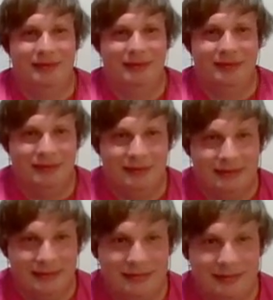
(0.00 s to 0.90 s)

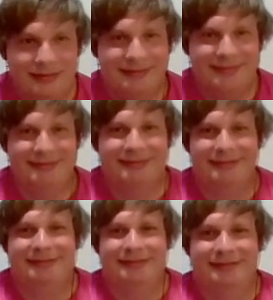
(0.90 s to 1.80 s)

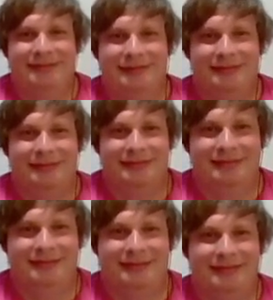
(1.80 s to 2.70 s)

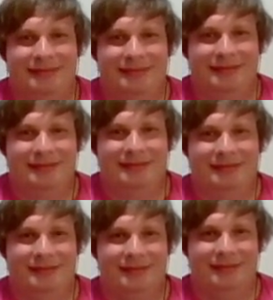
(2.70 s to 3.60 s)

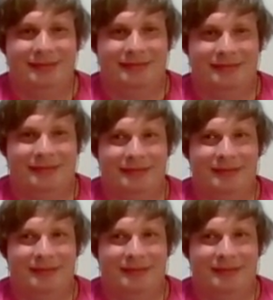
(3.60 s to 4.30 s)
No words are spoken by the person on screen.